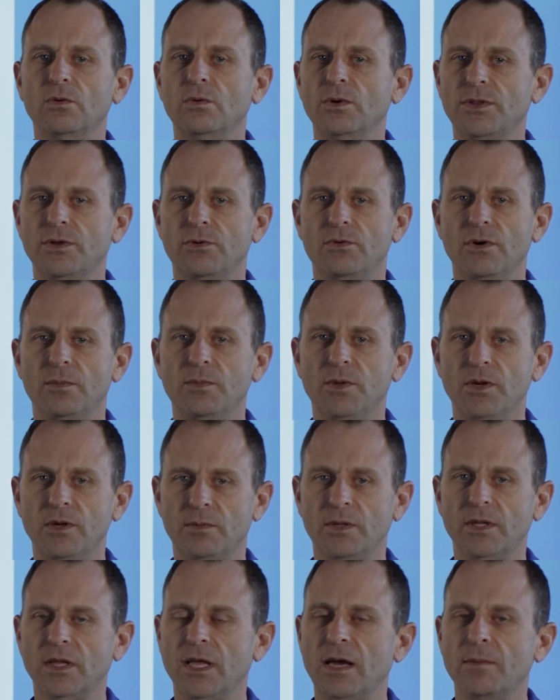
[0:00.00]
with a
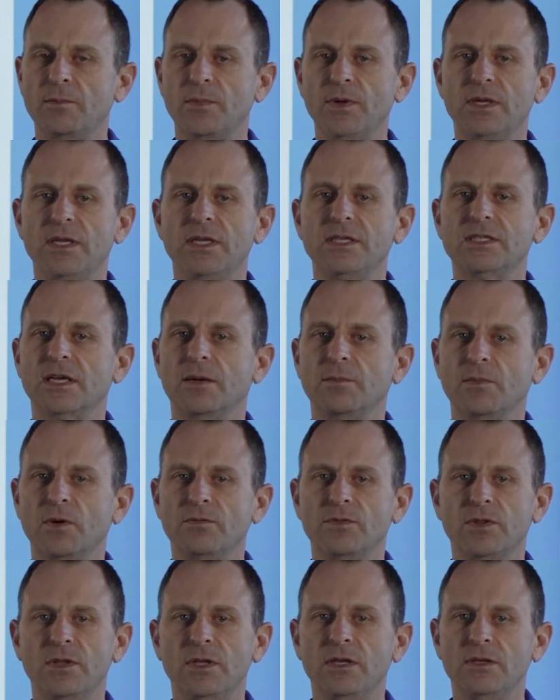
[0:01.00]
reputable company, some
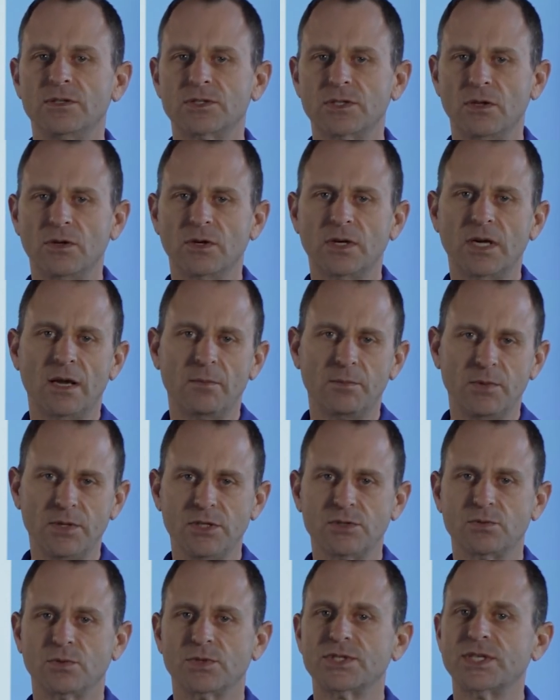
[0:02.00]
of the solar
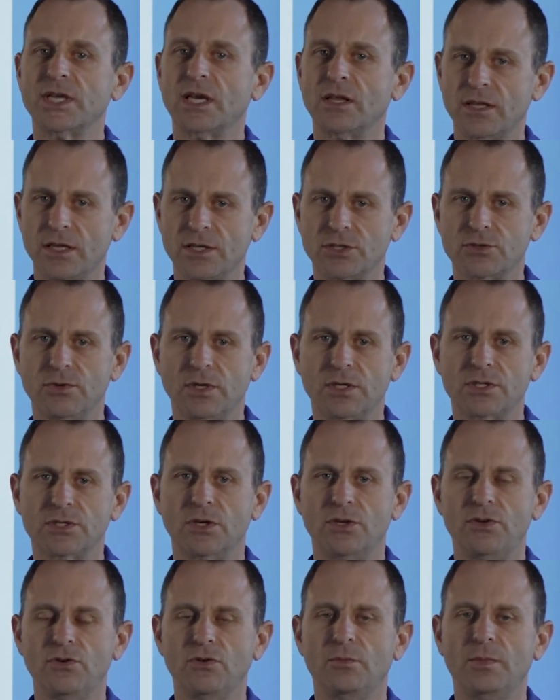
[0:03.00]
companies will sell SRECs
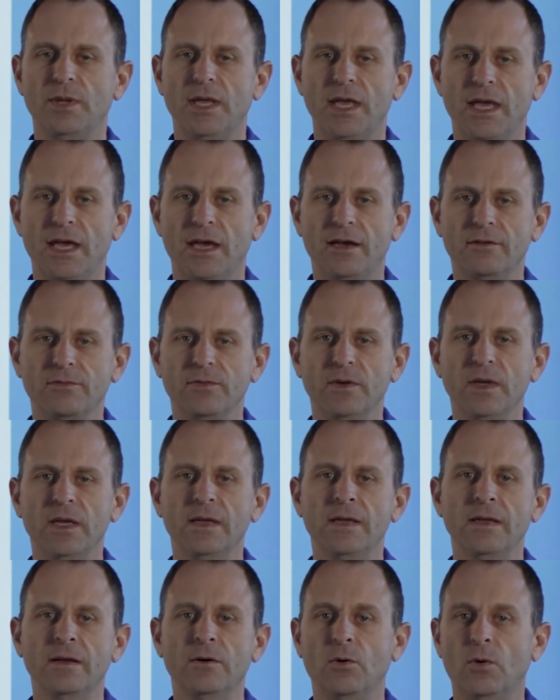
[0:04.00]
on your behalf,
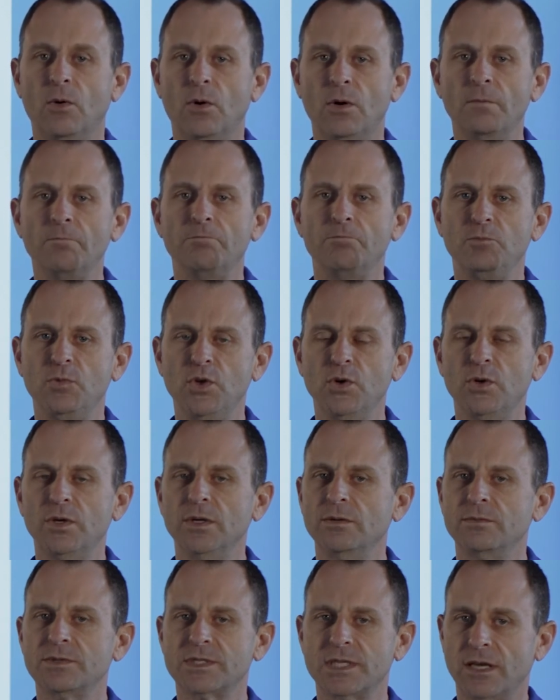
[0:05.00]
or you
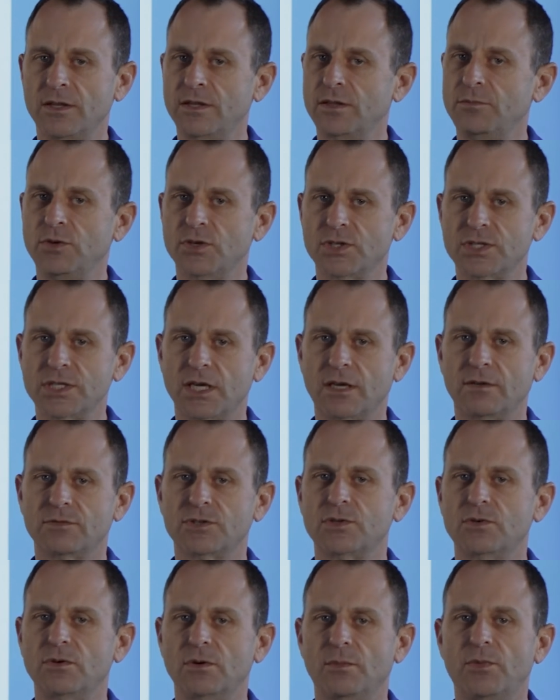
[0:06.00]
can sell them yourselves
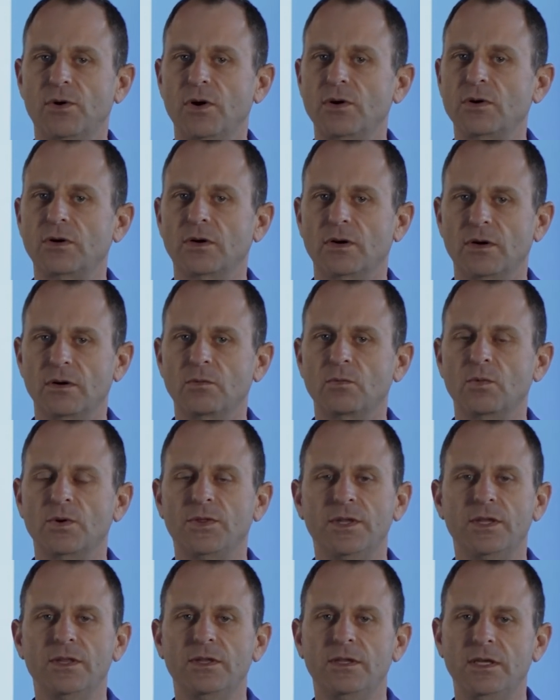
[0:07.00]
through a broker
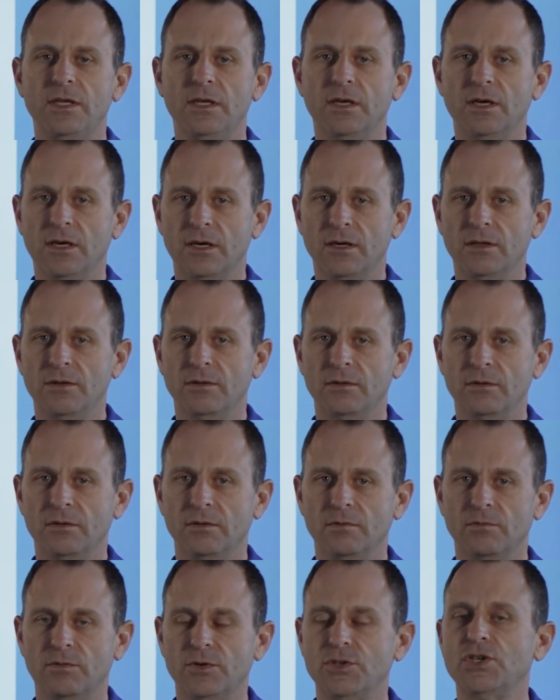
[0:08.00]
within the uh,
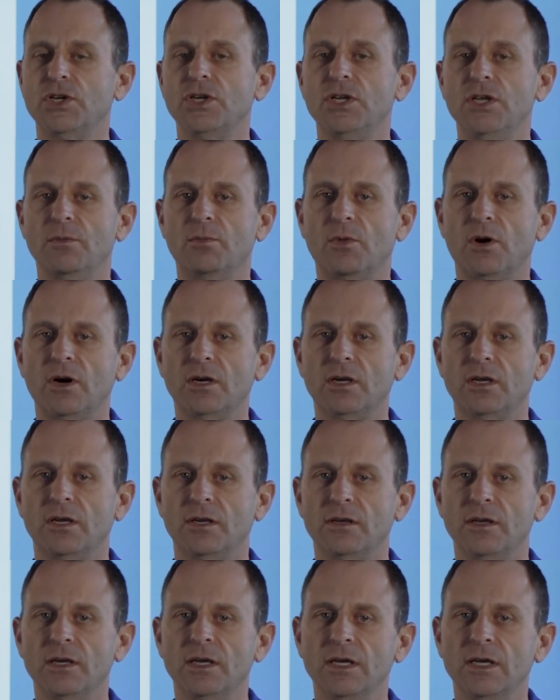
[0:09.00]
Virginia market.